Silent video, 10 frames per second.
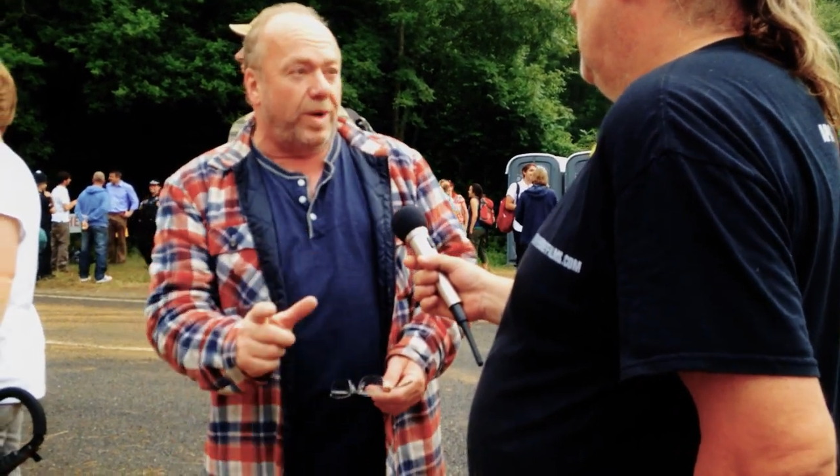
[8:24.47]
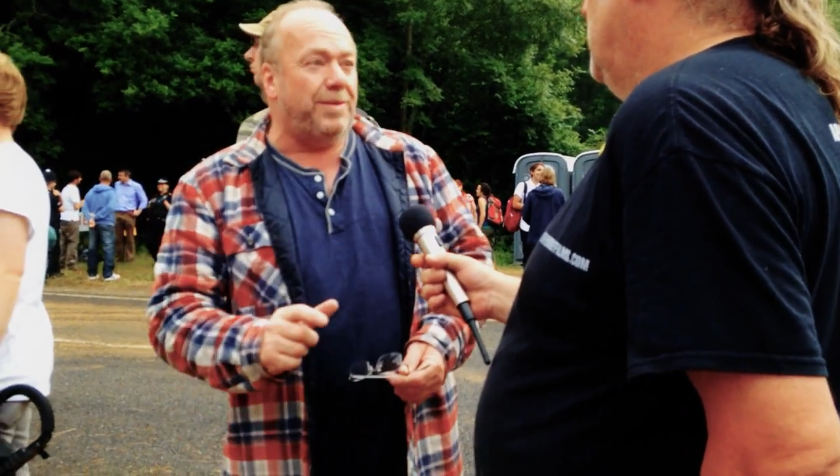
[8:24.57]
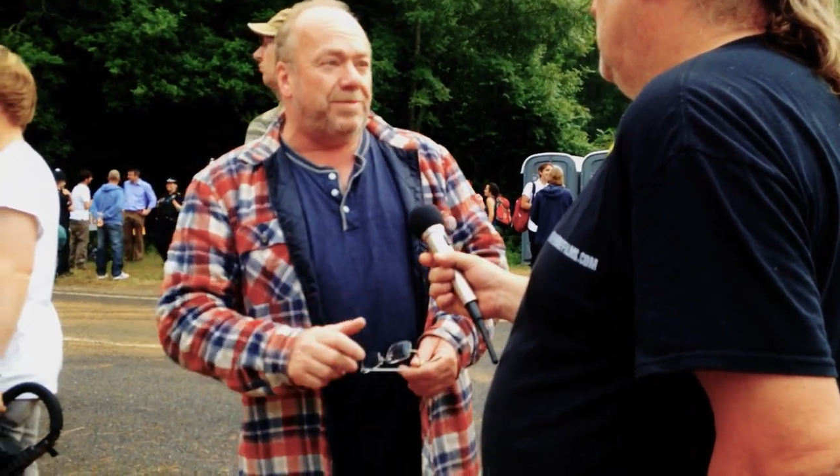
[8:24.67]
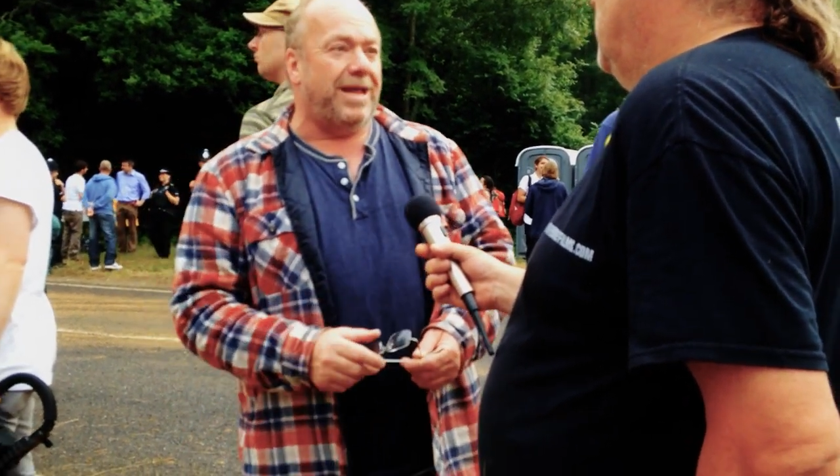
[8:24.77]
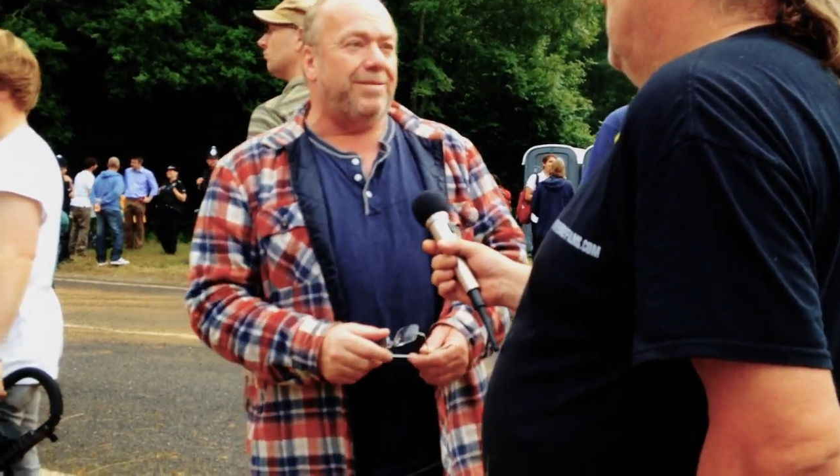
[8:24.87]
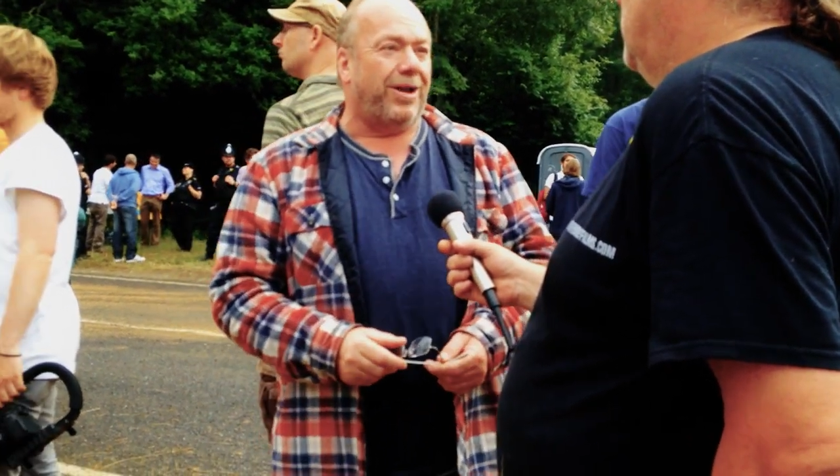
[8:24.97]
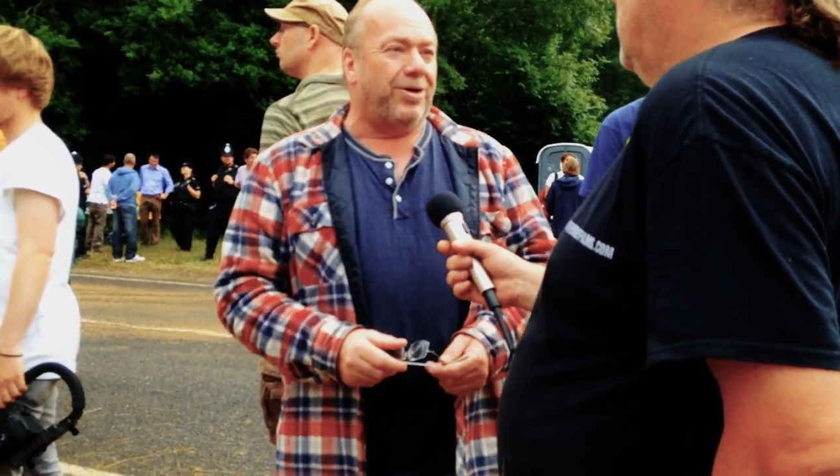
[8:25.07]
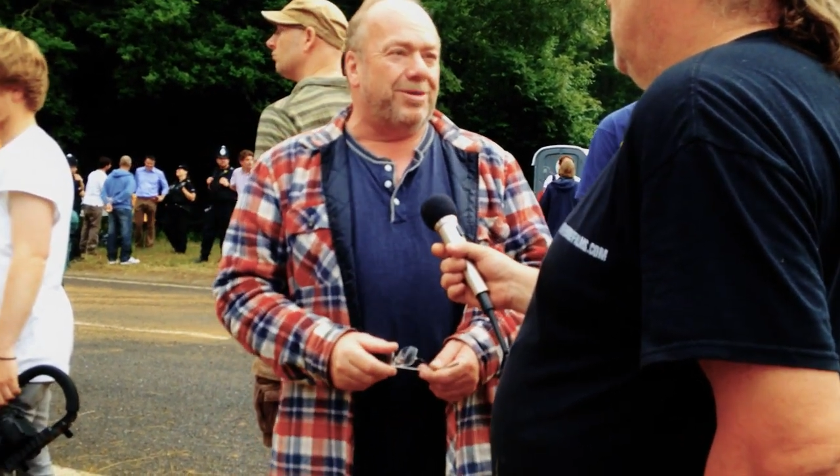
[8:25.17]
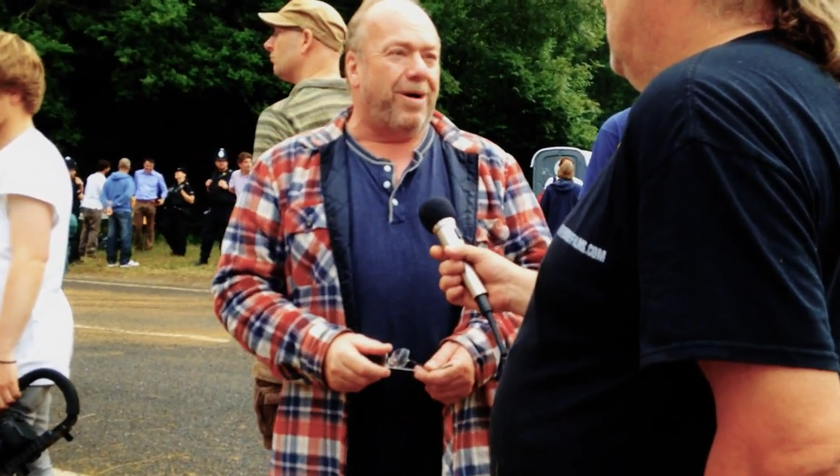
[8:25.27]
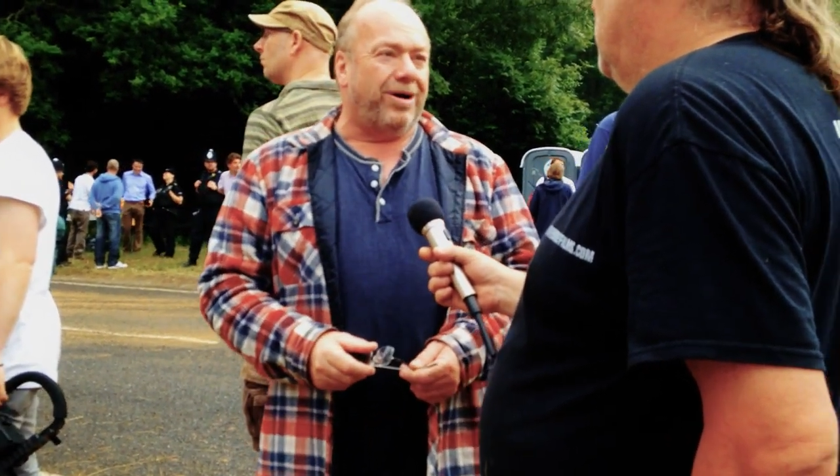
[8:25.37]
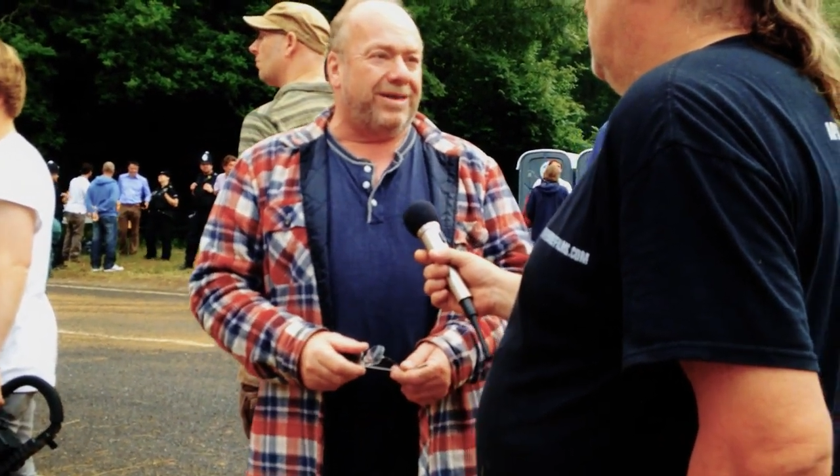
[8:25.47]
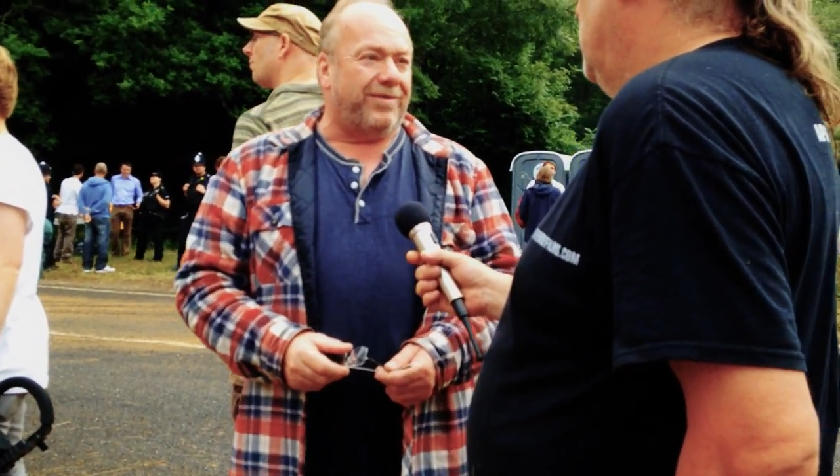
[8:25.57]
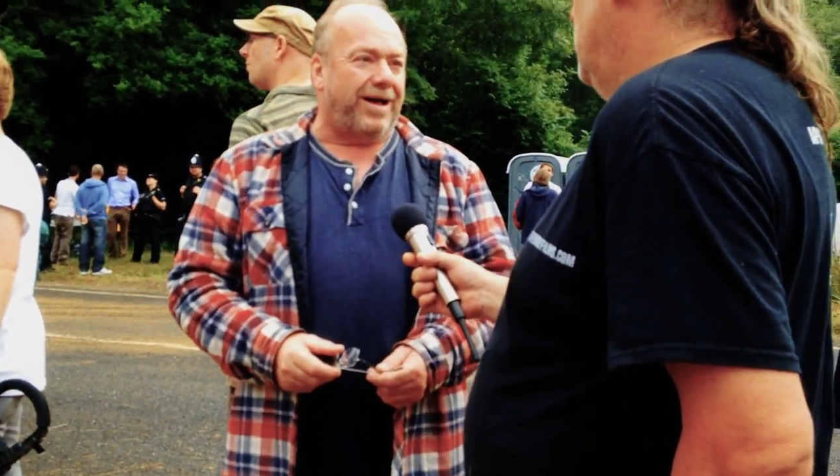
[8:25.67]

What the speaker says: 20% below the market